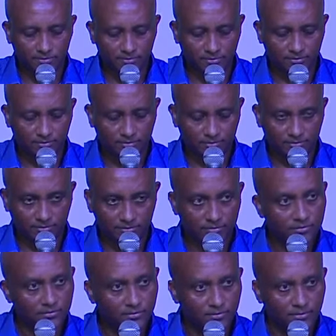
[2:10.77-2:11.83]

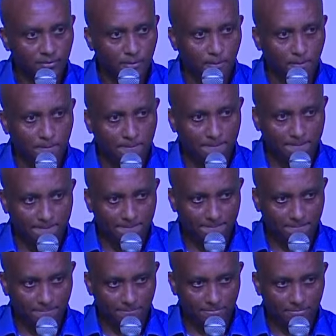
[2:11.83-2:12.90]

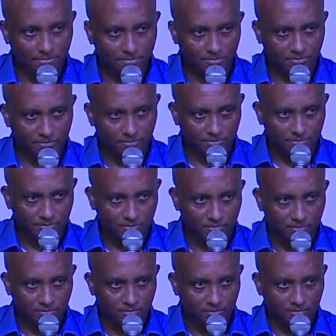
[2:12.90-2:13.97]
Nothing is said.